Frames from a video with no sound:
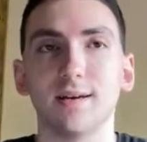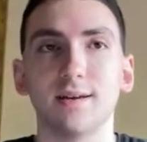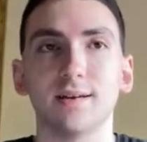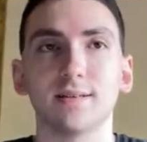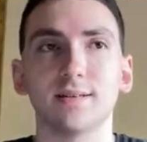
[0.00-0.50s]

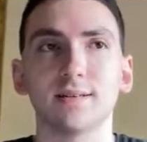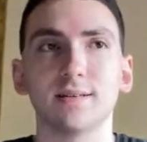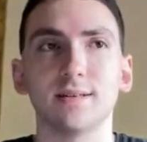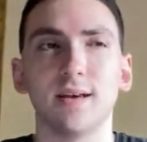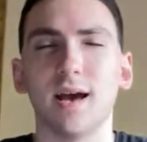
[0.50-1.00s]
and
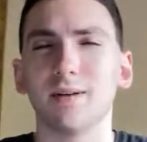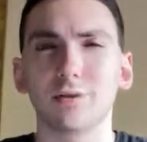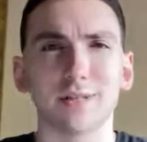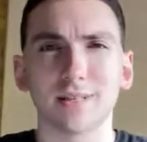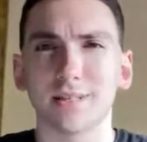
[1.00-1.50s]

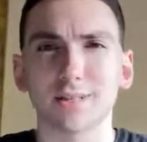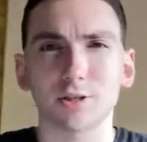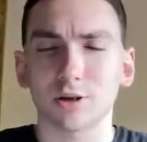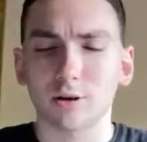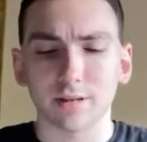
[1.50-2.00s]
everything
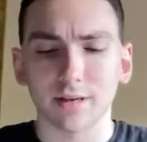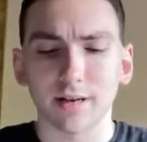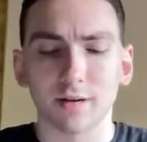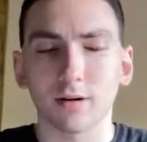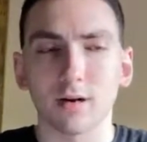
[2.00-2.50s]
that's already
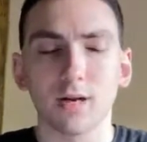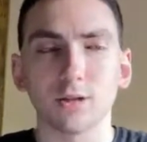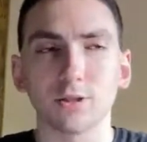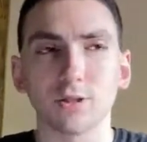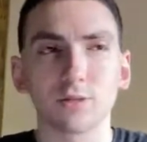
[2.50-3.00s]
there,
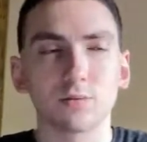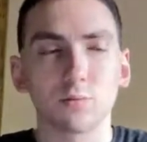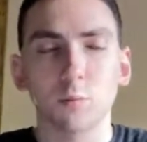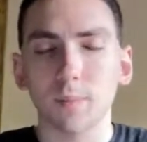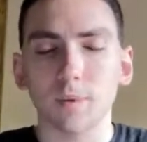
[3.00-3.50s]
just
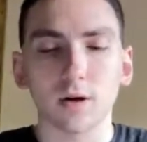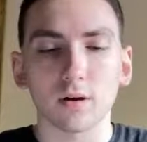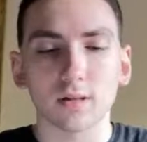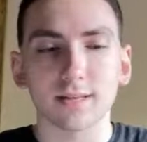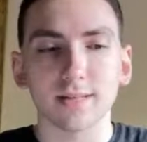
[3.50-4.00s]
wipe it all
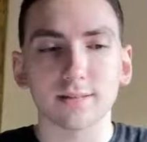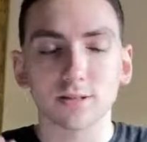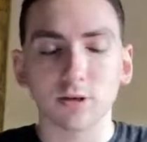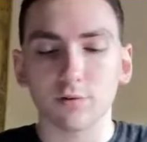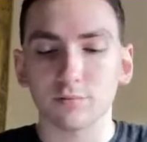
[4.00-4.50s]
clean,
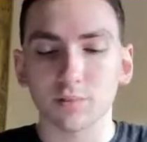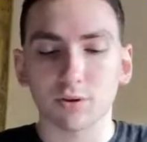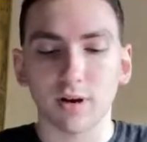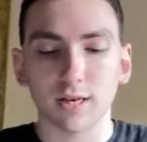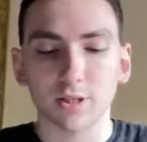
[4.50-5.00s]
start from
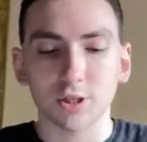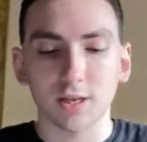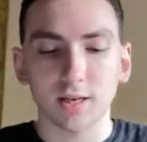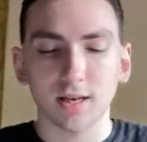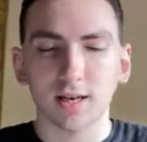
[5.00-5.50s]
scratch,
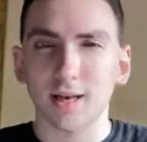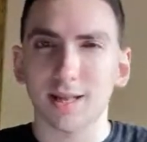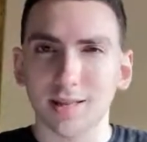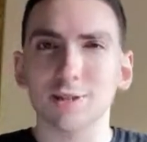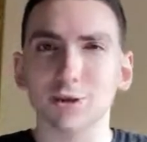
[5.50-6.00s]

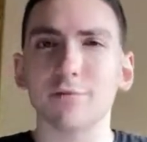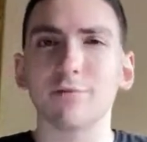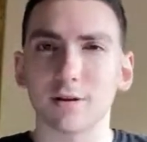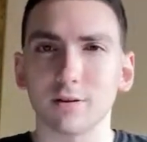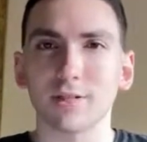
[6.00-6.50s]
and let's try to
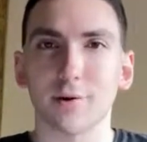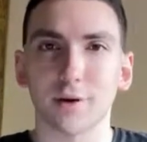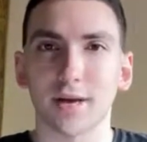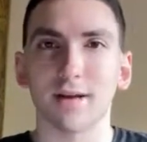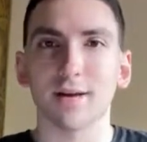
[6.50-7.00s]
figure this out
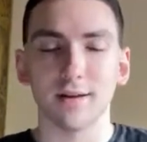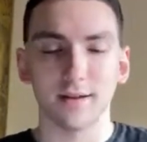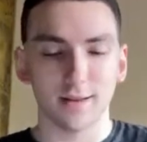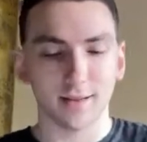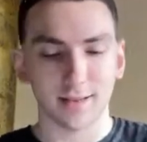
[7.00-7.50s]
again.
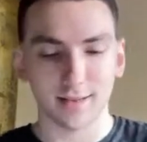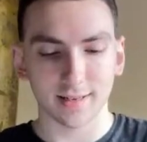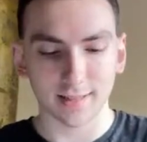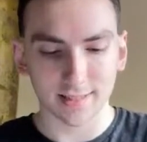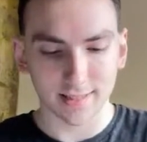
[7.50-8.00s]

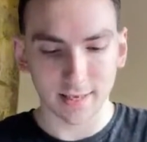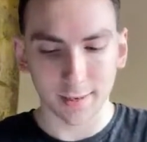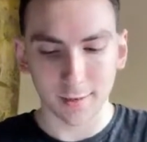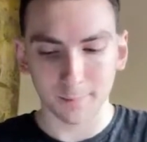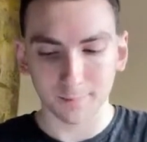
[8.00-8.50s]
And this
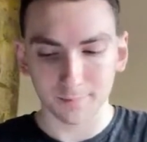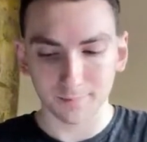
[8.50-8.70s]
time,